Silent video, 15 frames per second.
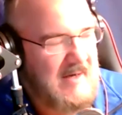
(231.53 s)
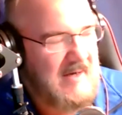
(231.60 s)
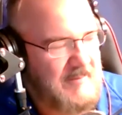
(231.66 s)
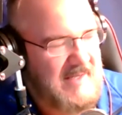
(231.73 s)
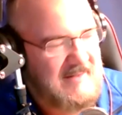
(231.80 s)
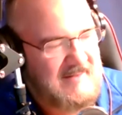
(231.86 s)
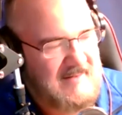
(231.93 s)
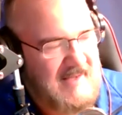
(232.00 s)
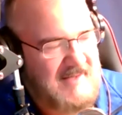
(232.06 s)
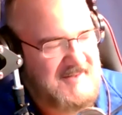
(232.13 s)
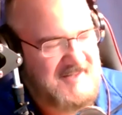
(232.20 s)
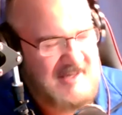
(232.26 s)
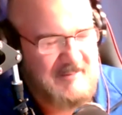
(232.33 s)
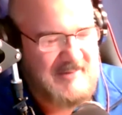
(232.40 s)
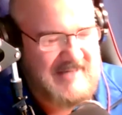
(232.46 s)
and and
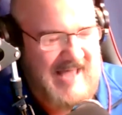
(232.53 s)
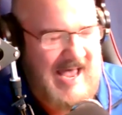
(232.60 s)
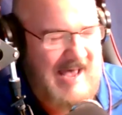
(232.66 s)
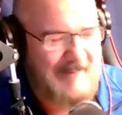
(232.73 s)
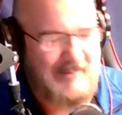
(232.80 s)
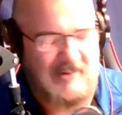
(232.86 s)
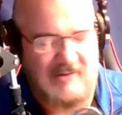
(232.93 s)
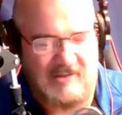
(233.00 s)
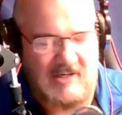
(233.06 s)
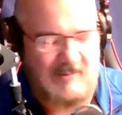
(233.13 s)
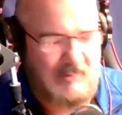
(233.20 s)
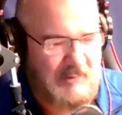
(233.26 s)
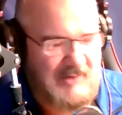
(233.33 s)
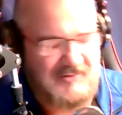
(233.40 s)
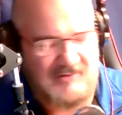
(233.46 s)
something happened a
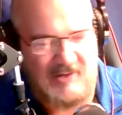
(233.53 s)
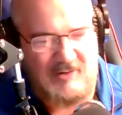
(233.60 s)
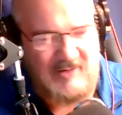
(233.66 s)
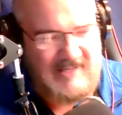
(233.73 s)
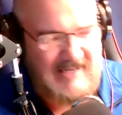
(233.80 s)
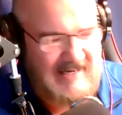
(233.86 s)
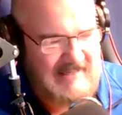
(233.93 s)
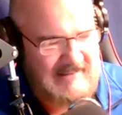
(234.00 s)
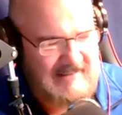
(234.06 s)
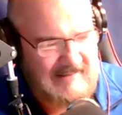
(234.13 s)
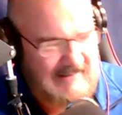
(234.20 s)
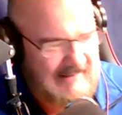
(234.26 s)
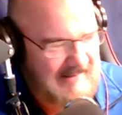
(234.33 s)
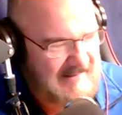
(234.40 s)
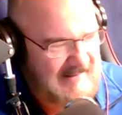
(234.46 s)
couple weeks ago that kind of
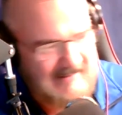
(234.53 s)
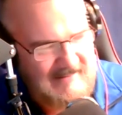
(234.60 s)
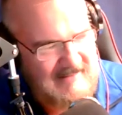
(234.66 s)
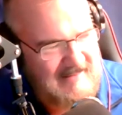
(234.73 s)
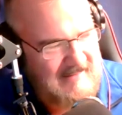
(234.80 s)
like